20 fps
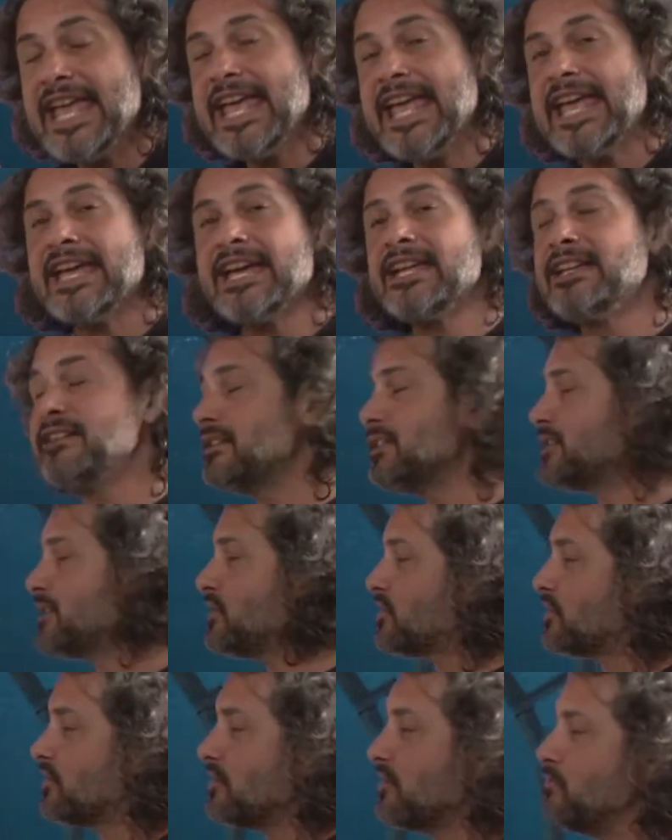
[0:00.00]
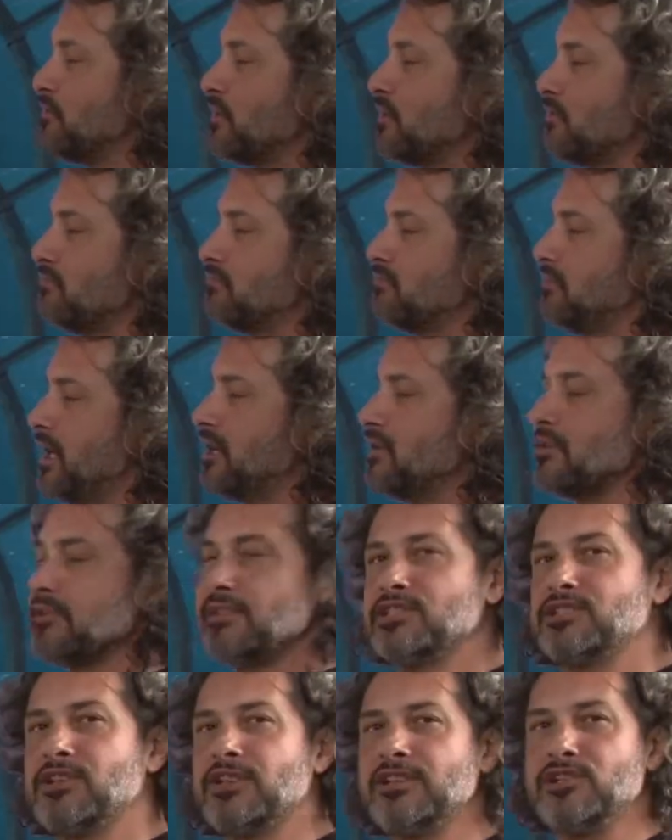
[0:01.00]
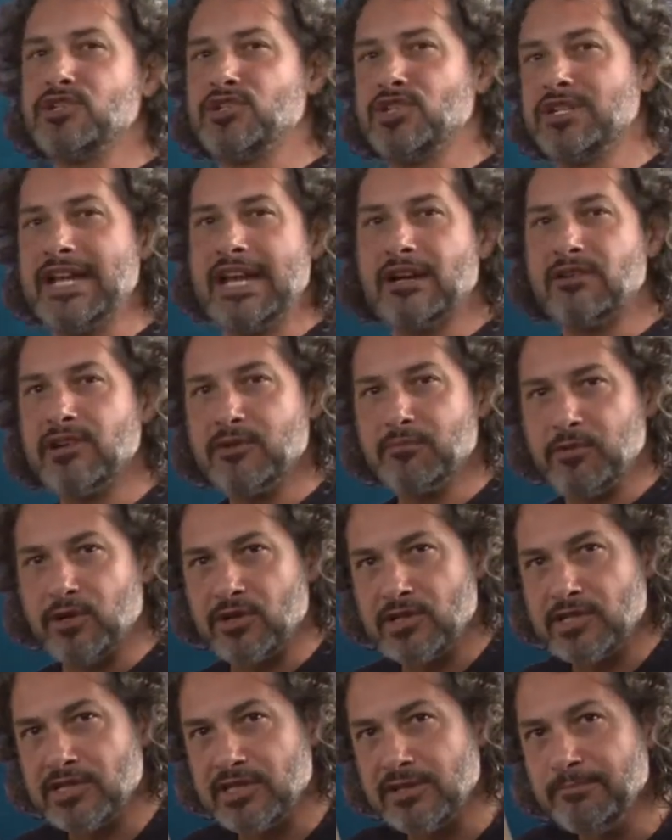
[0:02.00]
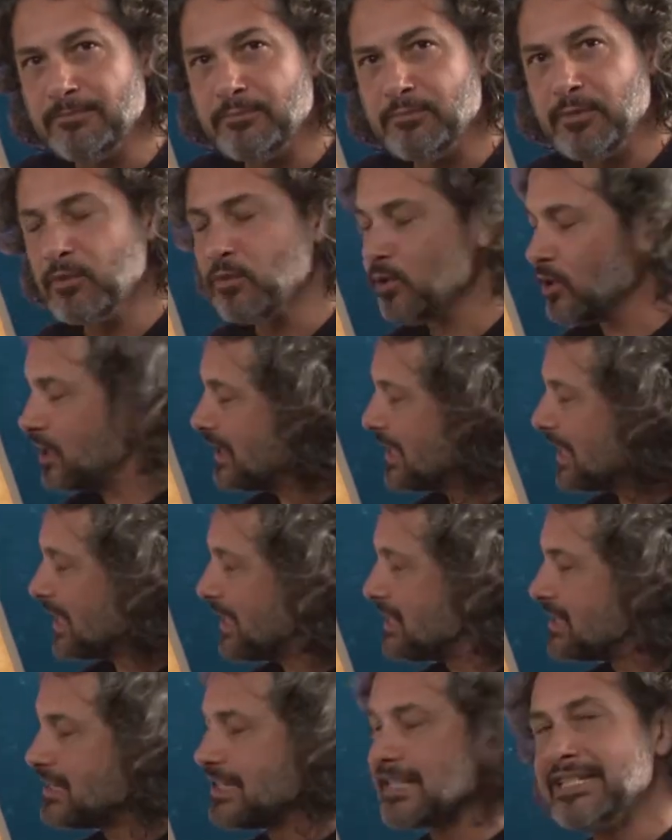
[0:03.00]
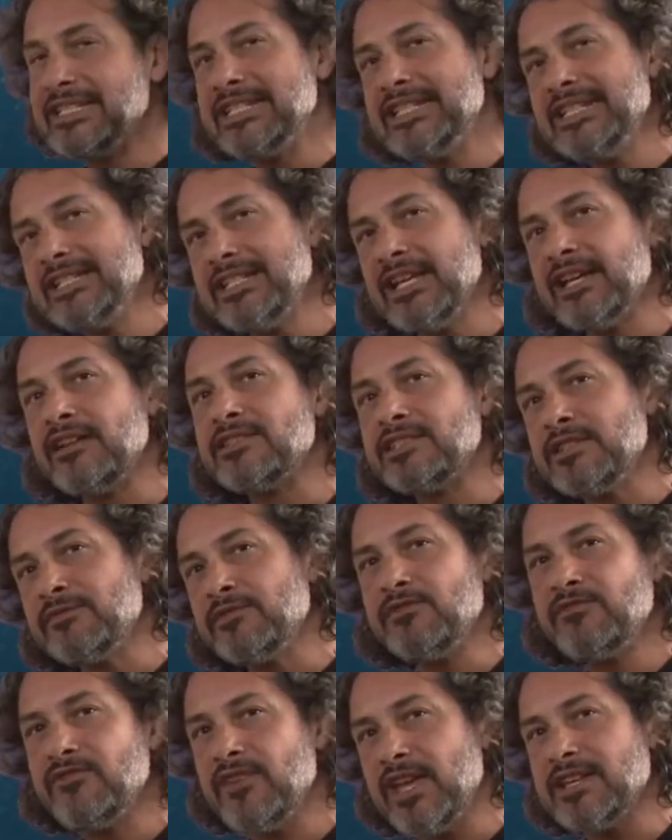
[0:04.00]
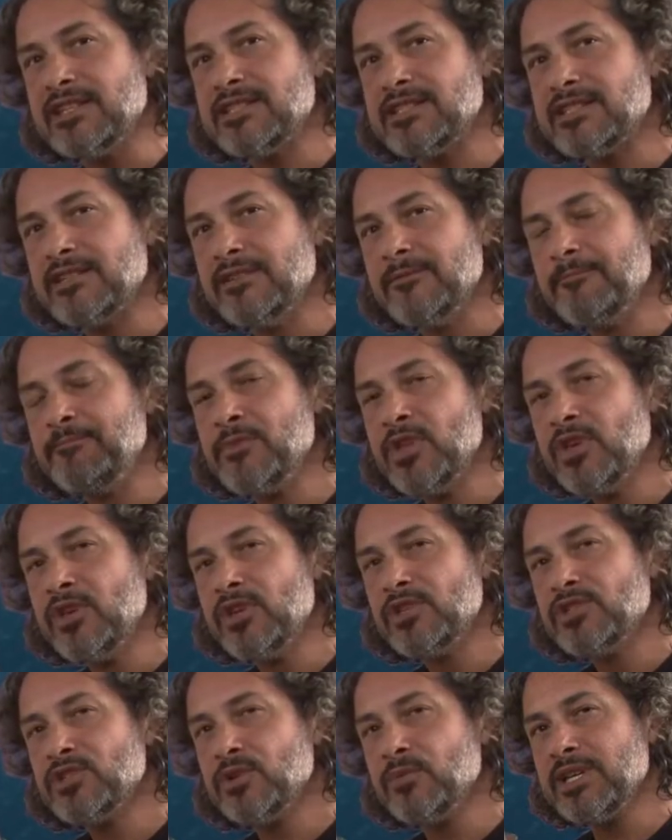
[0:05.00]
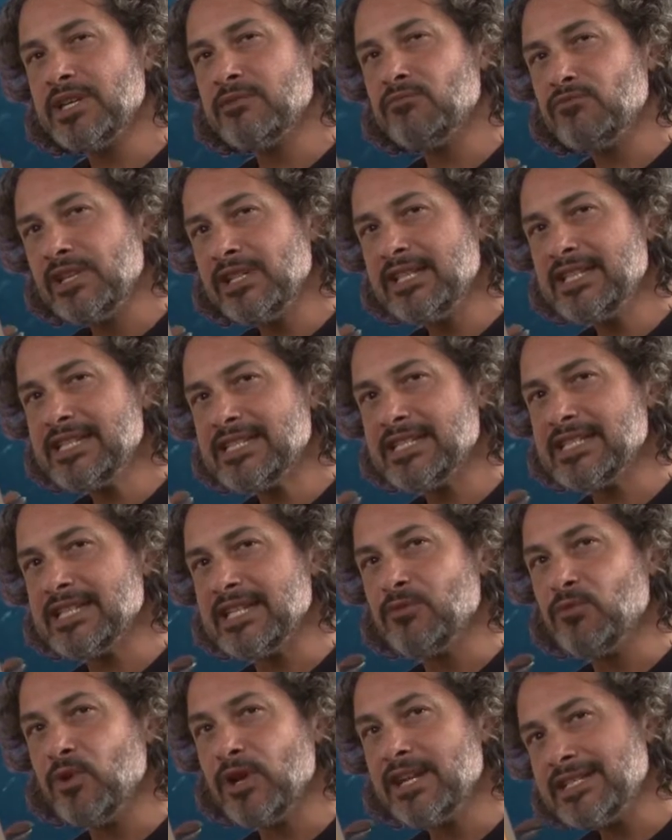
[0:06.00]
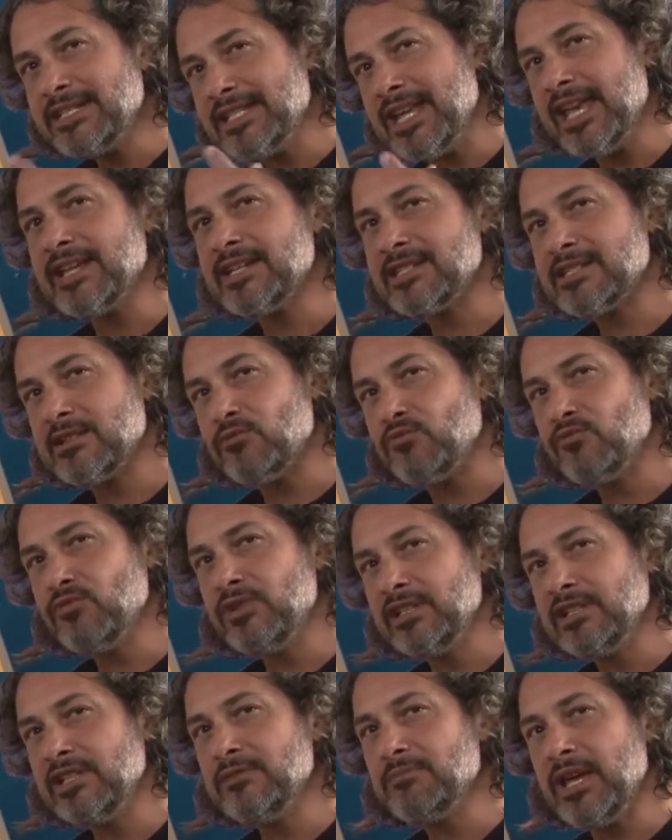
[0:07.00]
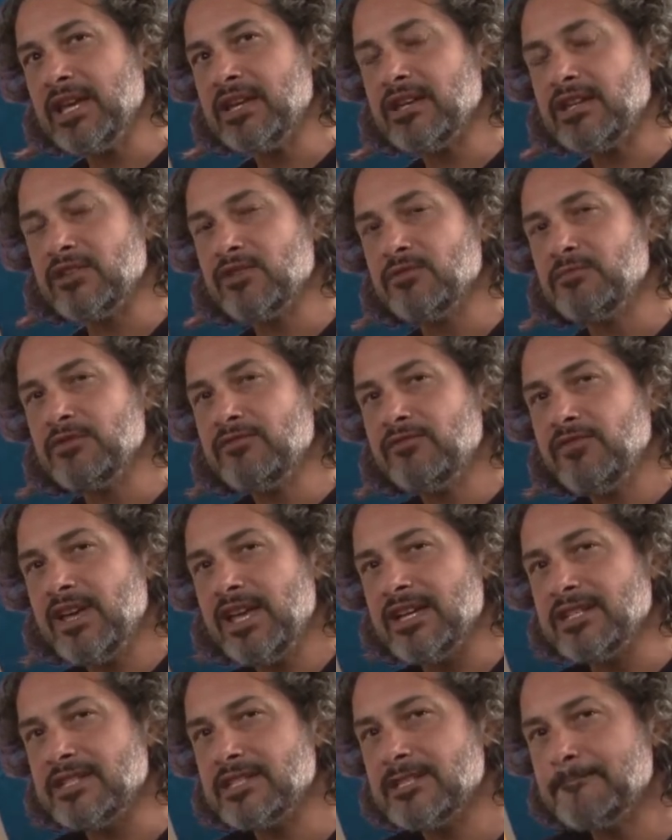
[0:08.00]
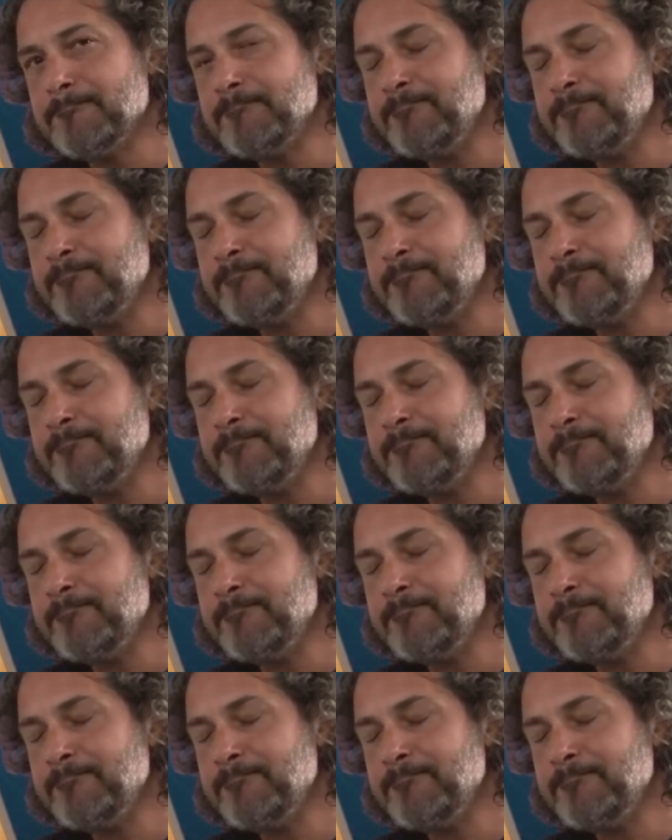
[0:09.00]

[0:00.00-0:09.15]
And this is just going to be I don't know, let's call it a generic person, but we're going to get into the details of the face so we can really see what it takes to really make a human face.